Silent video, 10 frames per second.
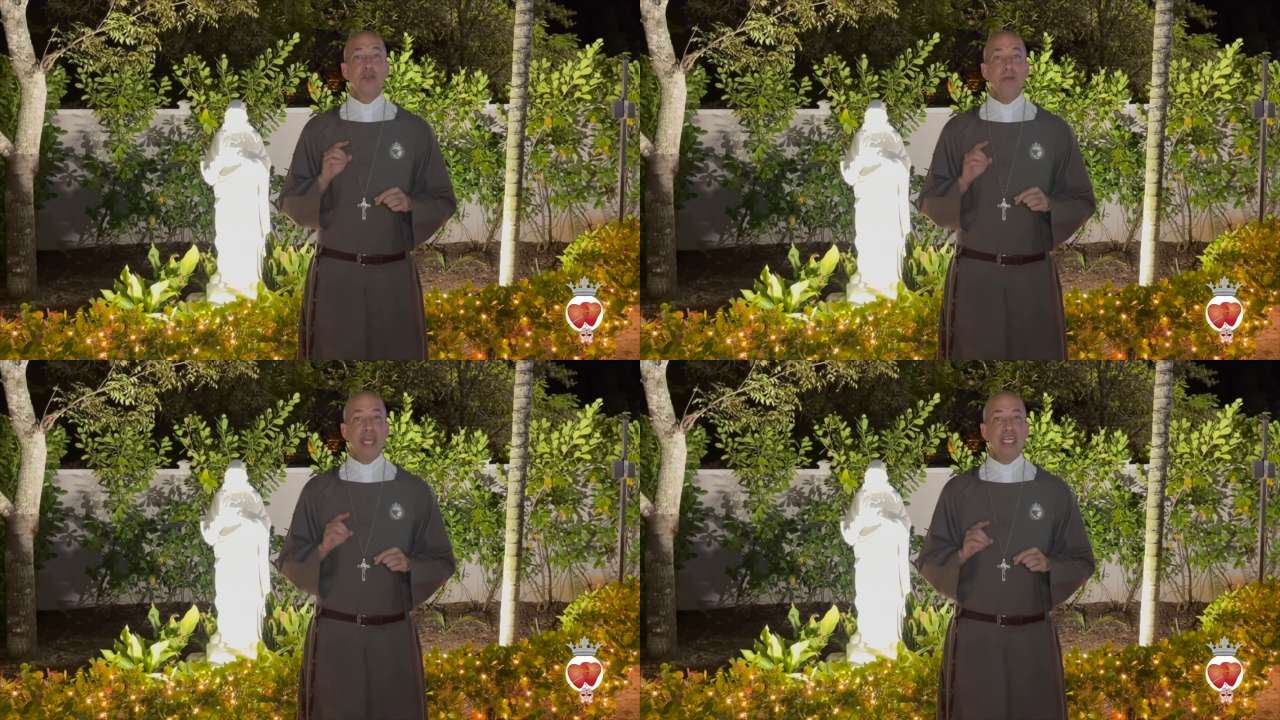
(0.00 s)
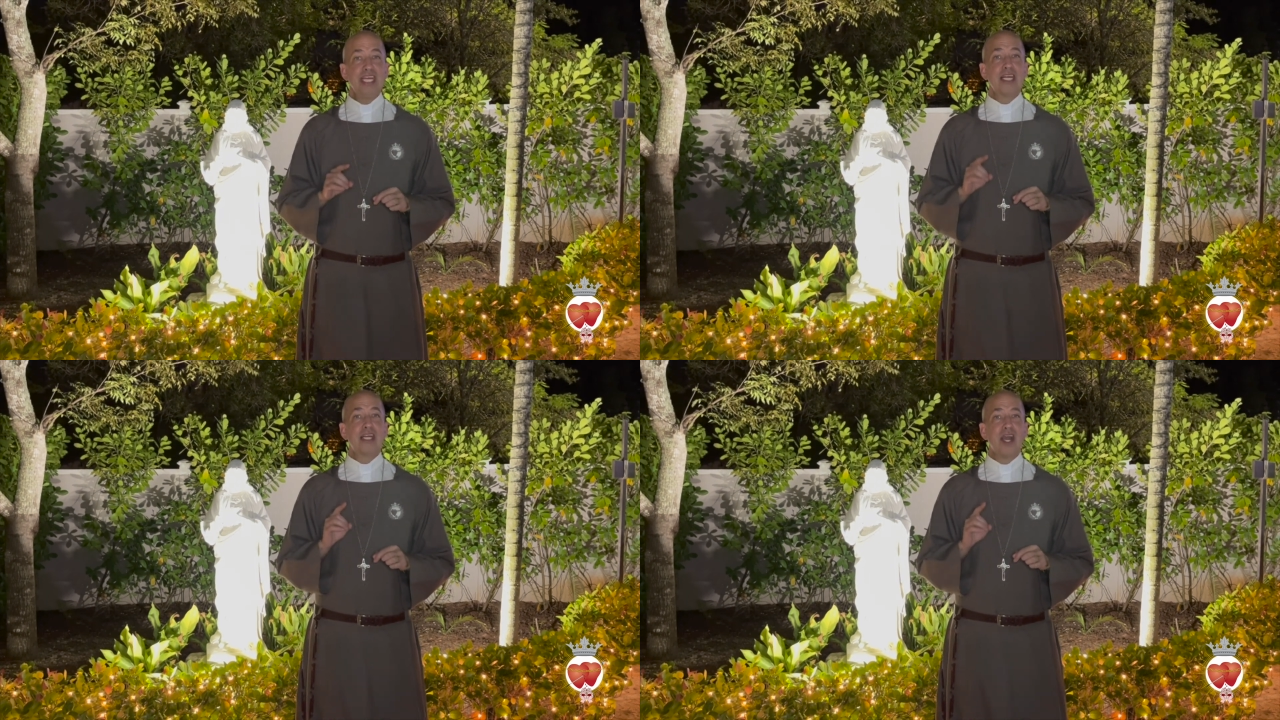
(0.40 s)
making
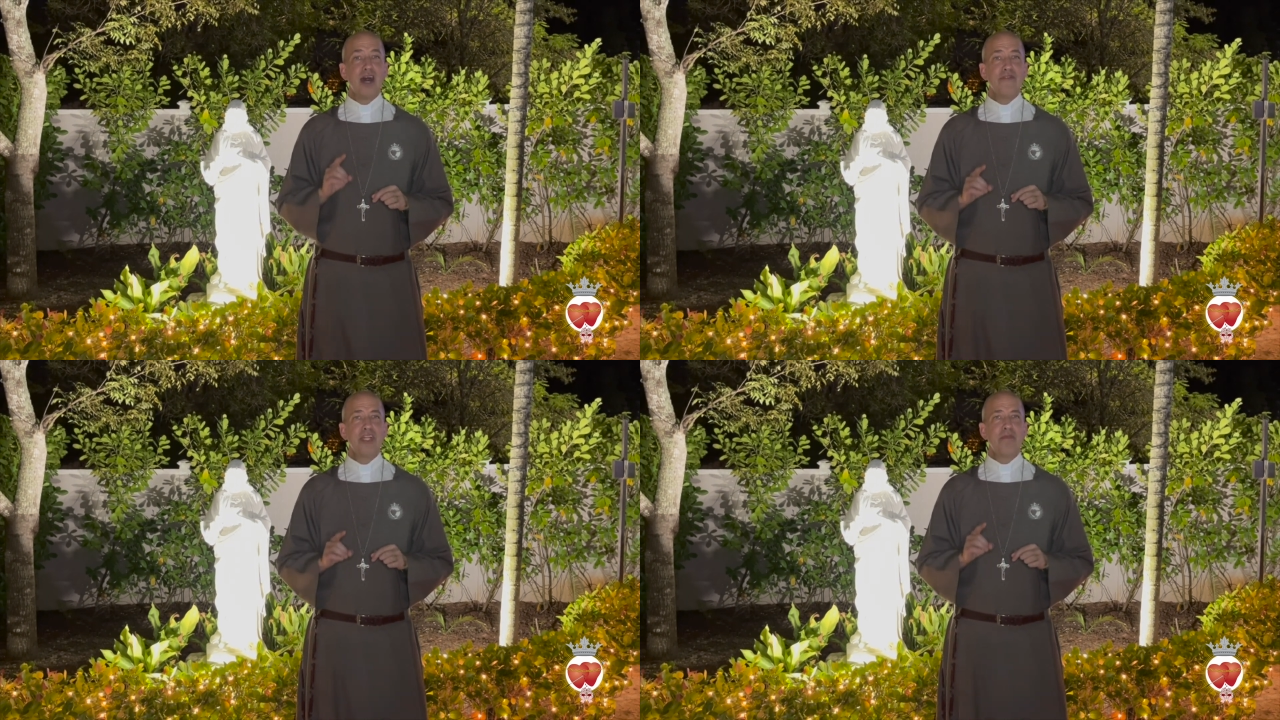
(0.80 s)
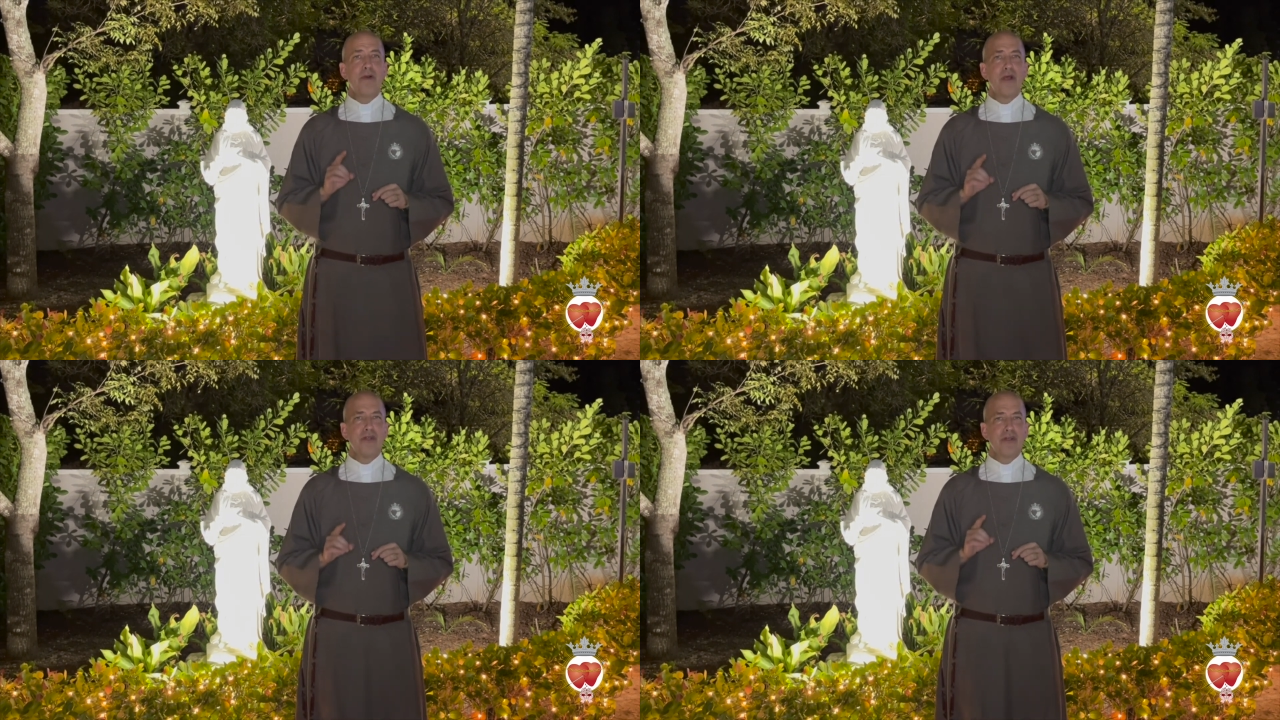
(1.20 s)
a covenant
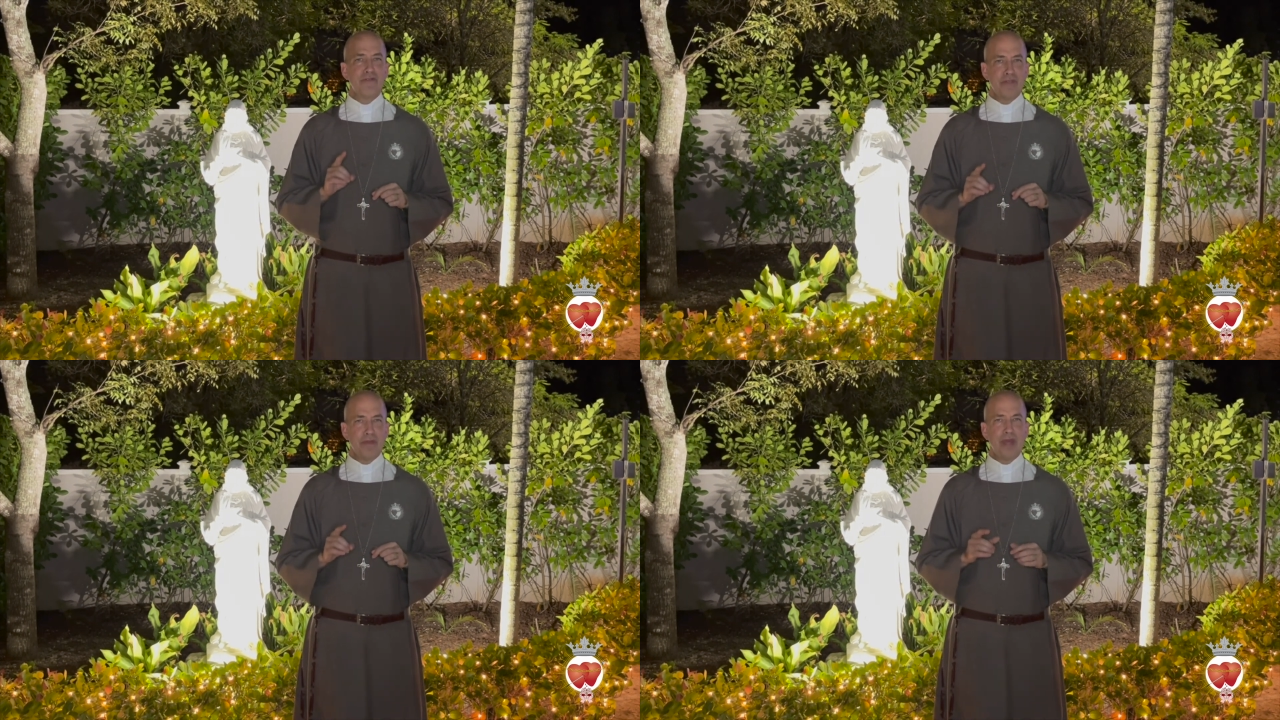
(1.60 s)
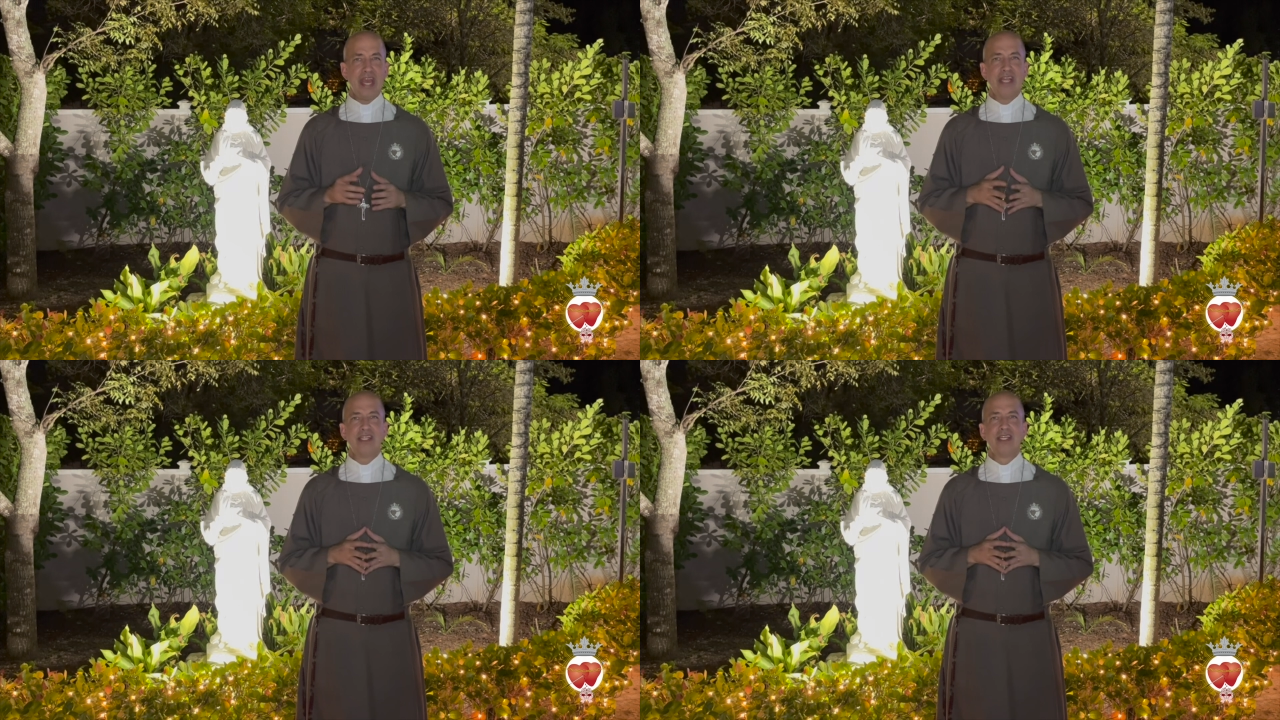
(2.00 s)
partner for the man.